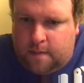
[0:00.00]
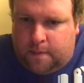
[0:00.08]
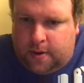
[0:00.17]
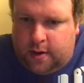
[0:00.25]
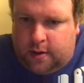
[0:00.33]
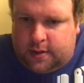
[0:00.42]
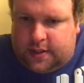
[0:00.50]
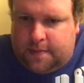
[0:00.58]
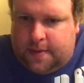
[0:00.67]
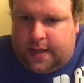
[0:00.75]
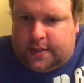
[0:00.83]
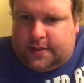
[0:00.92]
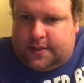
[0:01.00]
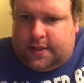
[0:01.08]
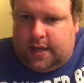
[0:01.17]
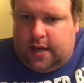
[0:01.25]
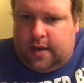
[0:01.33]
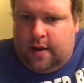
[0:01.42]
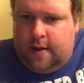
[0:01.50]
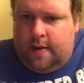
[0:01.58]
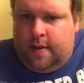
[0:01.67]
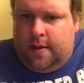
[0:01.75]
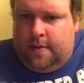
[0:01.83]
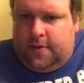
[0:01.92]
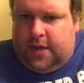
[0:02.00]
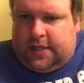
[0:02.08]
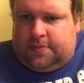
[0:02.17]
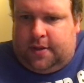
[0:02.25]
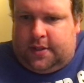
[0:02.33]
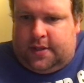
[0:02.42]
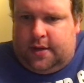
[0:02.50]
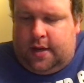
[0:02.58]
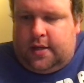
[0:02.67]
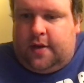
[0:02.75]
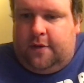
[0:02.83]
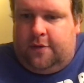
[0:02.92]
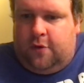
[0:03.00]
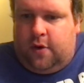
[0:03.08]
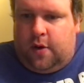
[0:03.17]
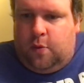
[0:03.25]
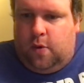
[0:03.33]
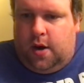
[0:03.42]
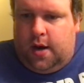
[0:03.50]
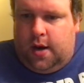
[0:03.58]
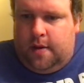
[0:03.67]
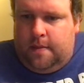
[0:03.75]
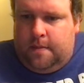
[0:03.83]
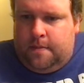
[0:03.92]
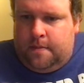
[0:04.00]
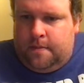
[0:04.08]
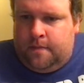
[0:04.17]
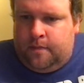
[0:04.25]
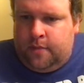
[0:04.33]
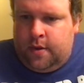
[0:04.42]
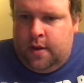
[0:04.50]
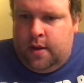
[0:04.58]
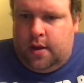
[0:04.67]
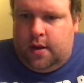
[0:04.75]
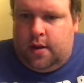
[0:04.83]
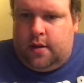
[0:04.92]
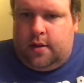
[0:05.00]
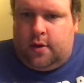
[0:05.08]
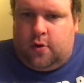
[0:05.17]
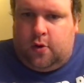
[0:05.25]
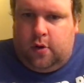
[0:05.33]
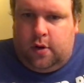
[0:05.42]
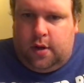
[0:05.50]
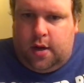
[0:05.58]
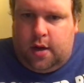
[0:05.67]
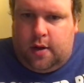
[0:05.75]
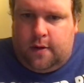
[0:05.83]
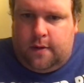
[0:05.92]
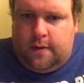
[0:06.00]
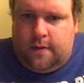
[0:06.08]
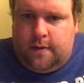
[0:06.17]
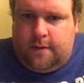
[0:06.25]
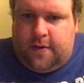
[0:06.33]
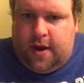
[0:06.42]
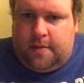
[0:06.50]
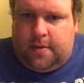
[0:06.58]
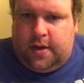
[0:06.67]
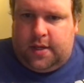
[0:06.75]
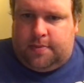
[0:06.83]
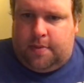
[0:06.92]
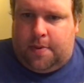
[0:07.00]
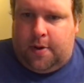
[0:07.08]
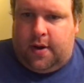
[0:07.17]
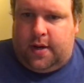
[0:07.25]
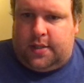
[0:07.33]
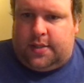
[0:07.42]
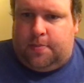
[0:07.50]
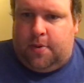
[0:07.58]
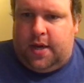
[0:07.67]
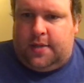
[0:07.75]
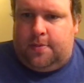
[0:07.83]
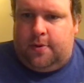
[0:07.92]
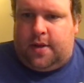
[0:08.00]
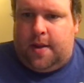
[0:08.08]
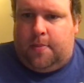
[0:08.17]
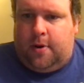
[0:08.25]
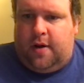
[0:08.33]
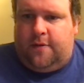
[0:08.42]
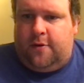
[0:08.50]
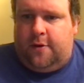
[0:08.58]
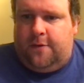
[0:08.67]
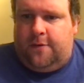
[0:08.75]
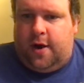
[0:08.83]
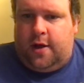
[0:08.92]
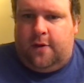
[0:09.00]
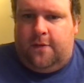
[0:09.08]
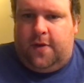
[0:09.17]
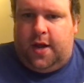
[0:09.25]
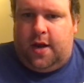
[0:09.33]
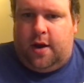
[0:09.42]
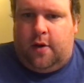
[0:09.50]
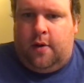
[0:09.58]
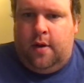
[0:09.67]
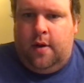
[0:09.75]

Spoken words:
penultimate scene takes place in 1941, and the Corleone family is preparing a surprise birthday party for their father, Vito.